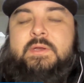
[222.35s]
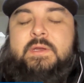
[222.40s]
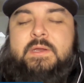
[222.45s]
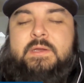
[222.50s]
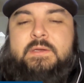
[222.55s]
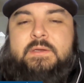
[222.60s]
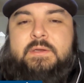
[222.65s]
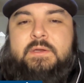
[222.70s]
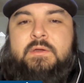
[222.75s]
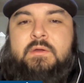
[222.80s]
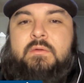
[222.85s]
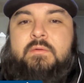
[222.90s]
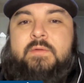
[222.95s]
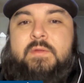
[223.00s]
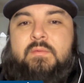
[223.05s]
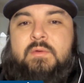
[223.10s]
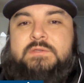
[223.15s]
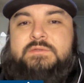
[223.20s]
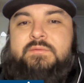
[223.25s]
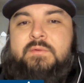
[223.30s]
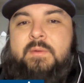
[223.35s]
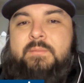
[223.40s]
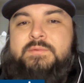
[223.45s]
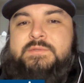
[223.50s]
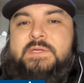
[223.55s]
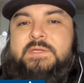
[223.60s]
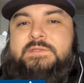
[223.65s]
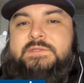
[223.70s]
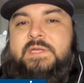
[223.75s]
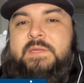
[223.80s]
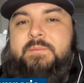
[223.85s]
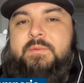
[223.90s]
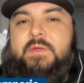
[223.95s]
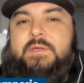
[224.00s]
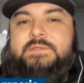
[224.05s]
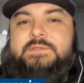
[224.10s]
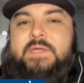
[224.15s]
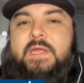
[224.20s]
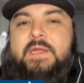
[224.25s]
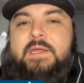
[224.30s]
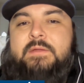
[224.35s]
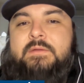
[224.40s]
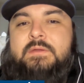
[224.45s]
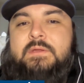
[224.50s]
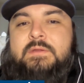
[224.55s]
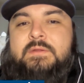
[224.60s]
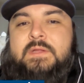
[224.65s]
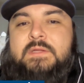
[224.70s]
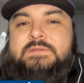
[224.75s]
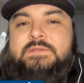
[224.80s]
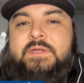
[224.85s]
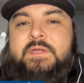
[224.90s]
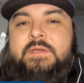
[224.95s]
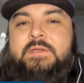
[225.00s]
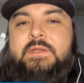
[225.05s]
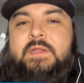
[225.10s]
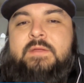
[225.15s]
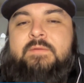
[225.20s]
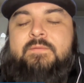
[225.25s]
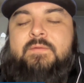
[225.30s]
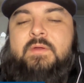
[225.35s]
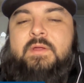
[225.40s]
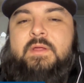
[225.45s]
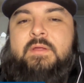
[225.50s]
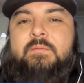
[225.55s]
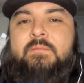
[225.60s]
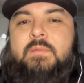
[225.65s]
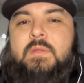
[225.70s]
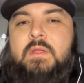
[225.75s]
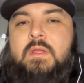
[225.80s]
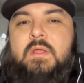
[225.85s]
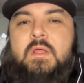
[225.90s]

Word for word: And, you know, he wants to represent Team USA, and that's a good thing for him.